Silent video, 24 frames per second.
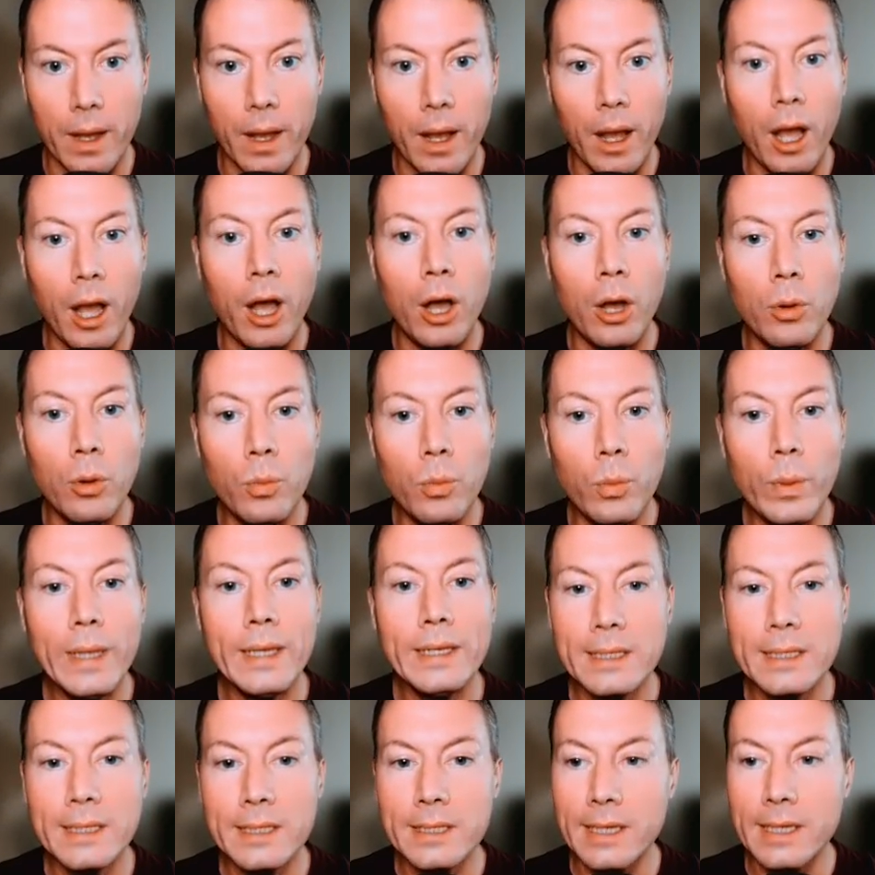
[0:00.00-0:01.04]
are we
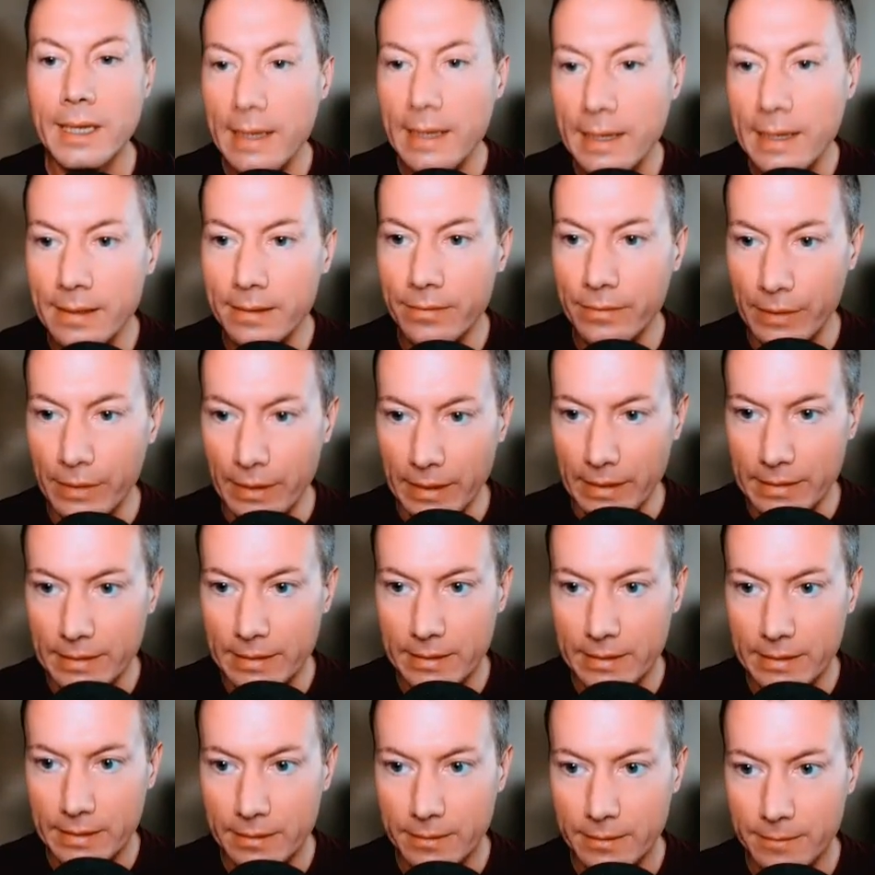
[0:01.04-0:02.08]
seeing
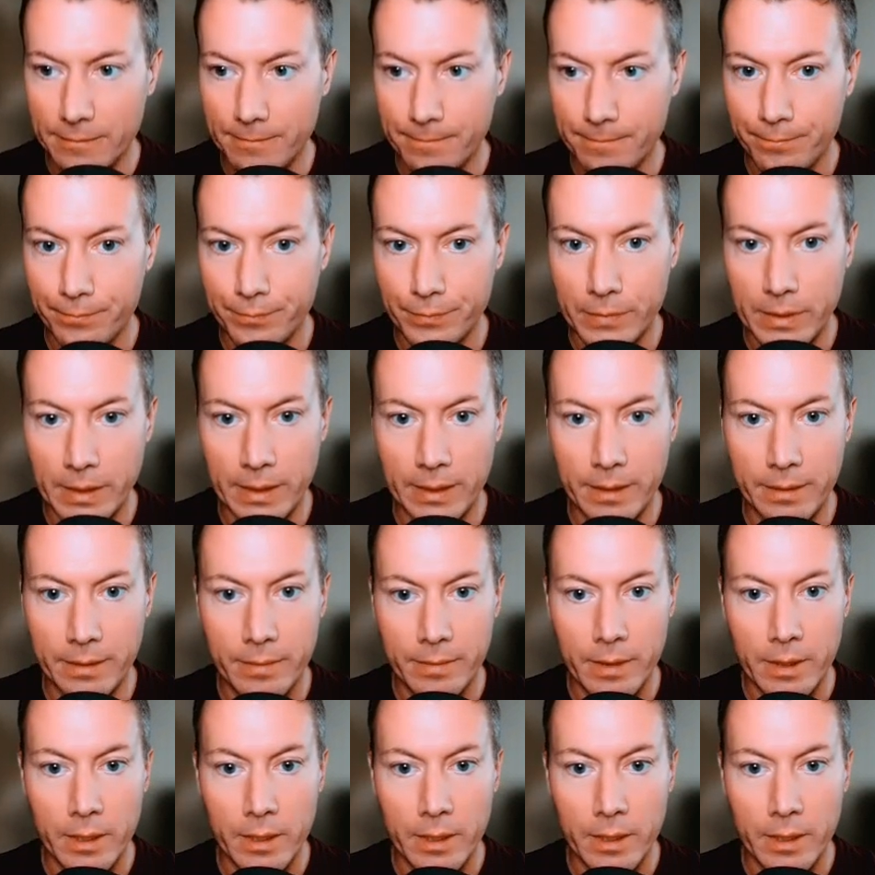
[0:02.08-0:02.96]
this? Yeah.